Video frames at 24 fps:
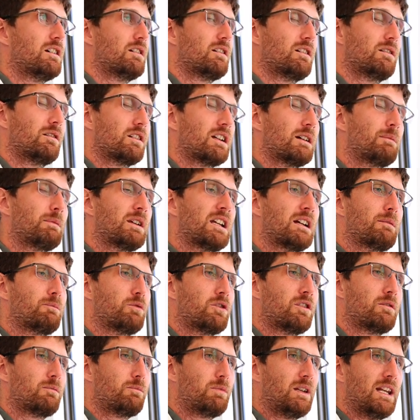uh, coming up
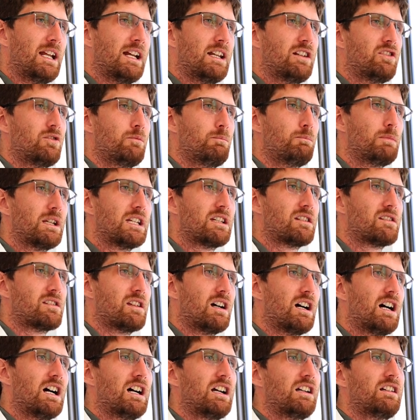with a plan to mix the
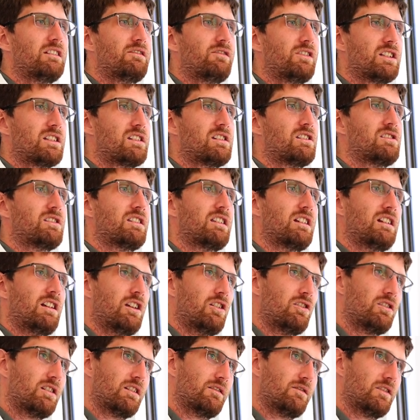high diversities, the
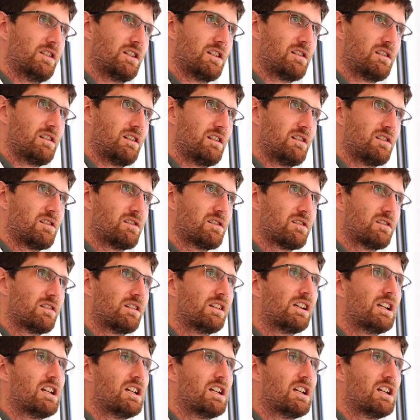lower diversities,